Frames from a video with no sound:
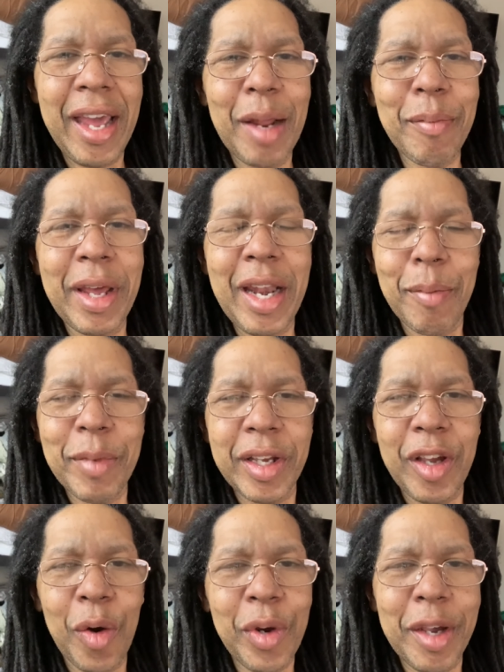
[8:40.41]
and I'm and I'm gonna
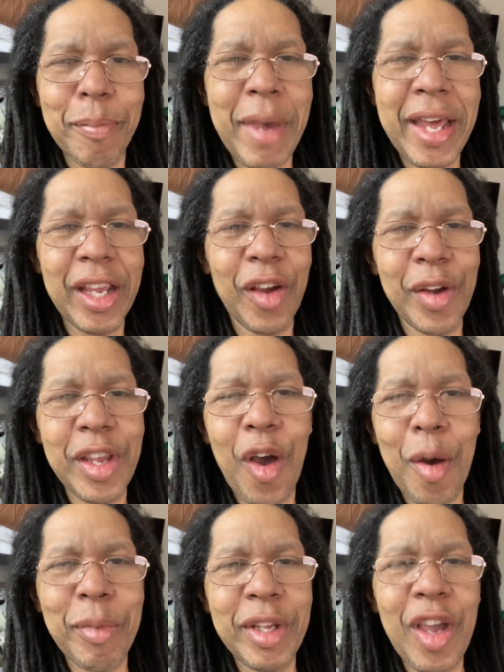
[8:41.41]
go comedic on
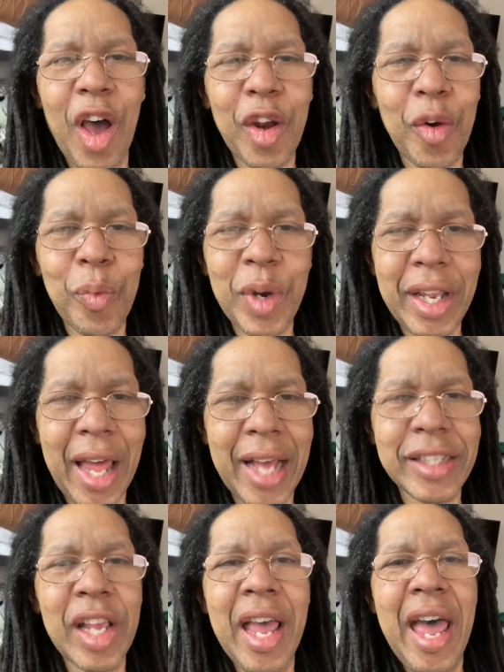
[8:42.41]
y'all, but y'all don't
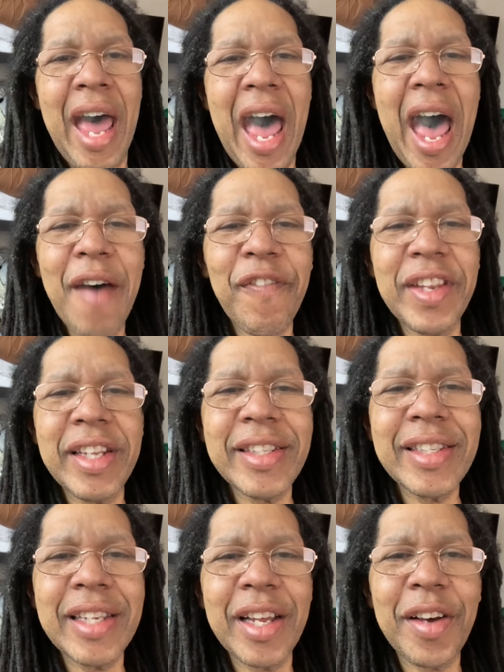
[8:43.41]
realize half of
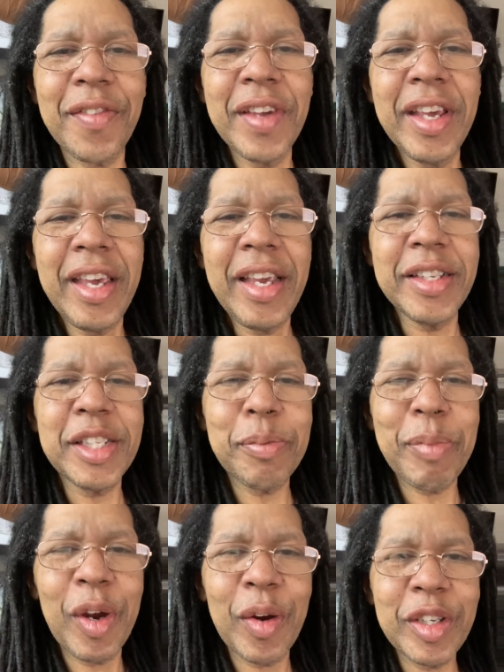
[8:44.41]
this stuff is
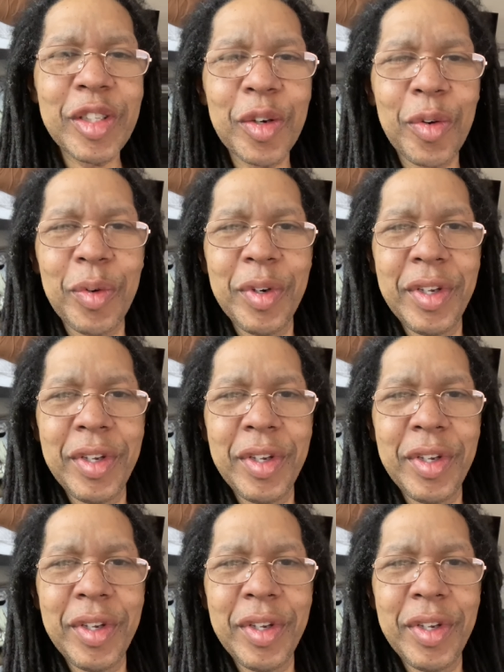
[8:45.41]
spiritual.